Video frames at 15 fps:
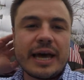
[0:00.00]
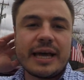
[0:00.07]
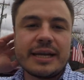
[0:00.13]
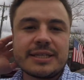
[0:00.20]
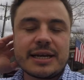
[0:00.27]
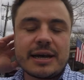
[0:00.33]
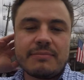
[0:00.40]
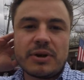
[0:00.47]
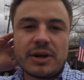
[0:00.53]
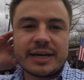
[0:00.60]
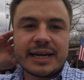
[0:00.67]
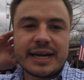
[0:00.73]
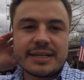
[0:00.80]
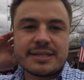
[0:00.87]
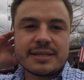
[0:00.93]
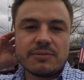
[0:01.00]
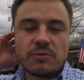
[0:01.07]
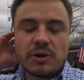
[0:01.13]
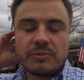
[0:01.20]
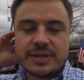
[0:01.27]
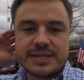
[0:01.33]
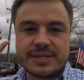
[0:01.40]
and I can answer
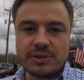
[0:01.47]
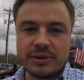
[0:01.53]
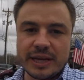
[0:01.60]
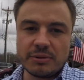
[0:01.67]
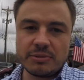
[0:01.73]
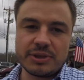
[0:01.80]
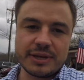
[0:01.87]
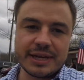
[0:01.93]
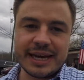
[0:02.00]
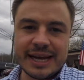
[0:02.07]
them while we're still here with the